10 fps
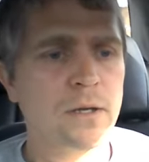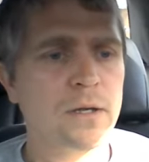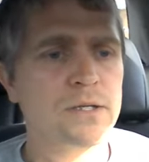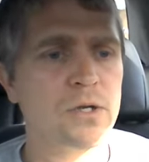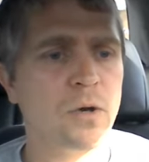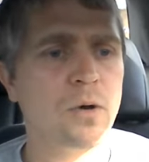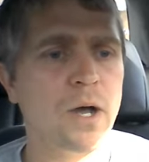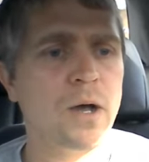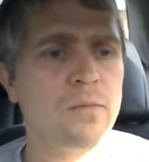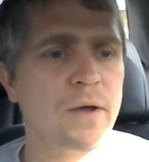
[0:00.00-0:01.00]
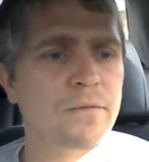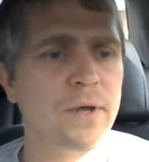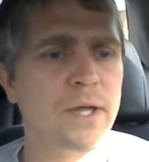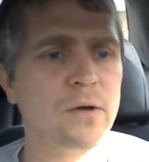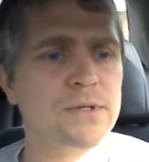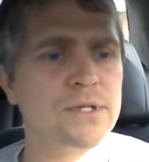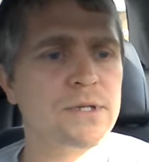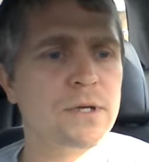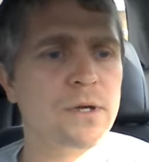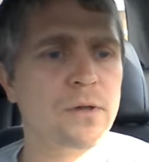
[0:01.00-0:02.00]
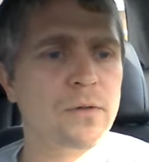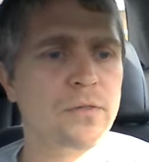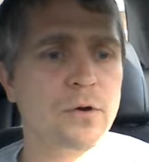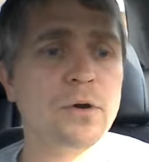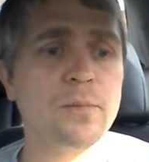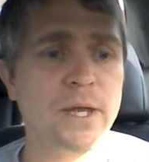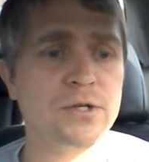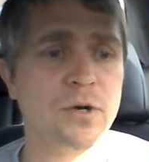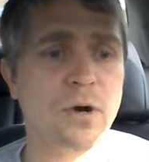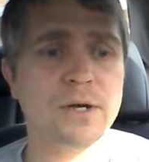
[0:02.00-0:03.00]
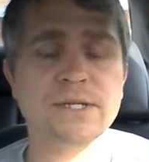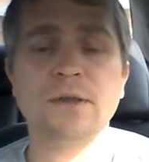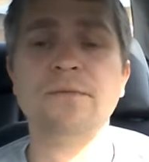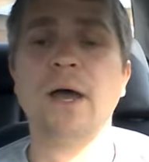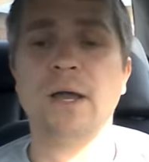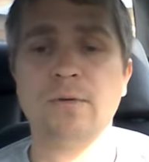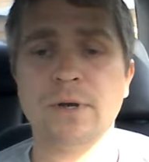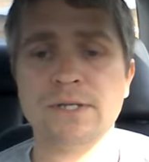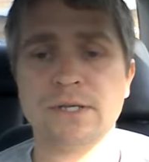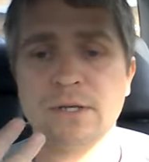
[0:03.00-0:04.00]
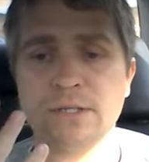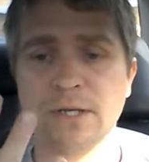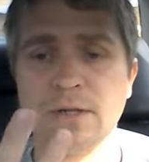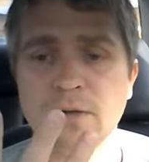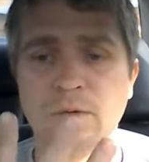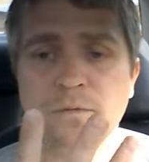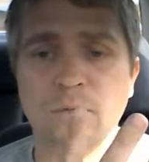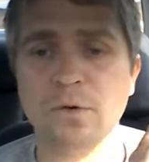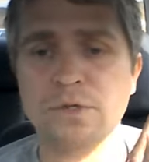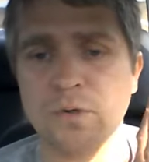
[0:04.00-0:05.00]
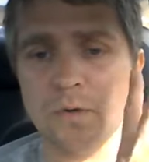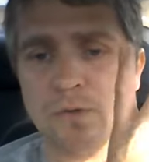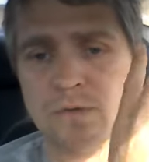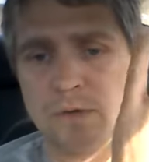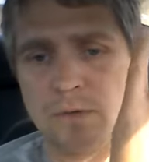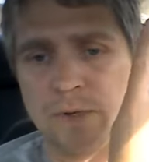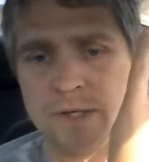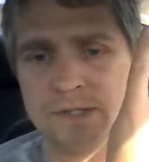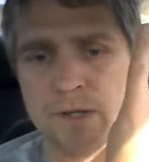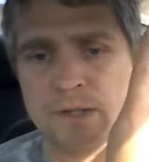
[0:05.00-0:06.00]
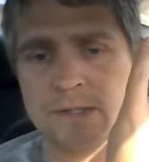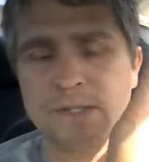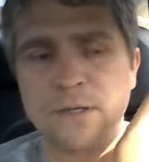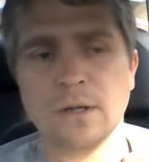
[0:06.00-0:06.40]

So Raphael was the third major artist of the High Renaissance. Again, there were 4 total during the Renaissance.